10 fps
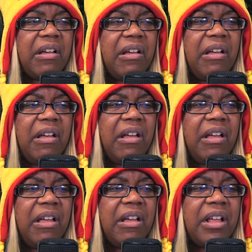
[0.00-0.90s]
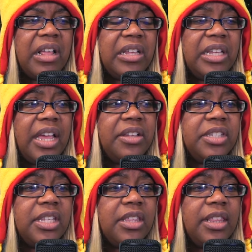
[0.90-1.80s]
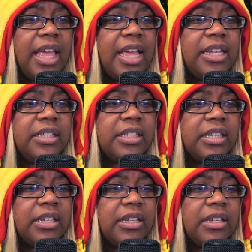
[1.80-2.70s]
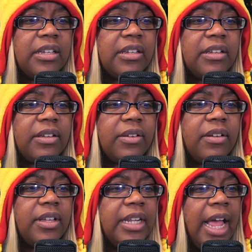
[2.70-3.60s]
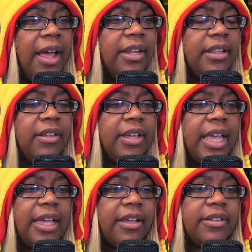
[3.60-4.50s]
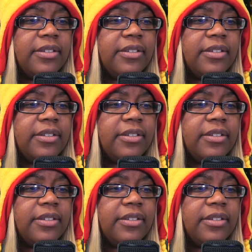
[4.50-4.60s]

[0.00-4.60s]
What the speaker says: Oh, yeah, you see the legs? How did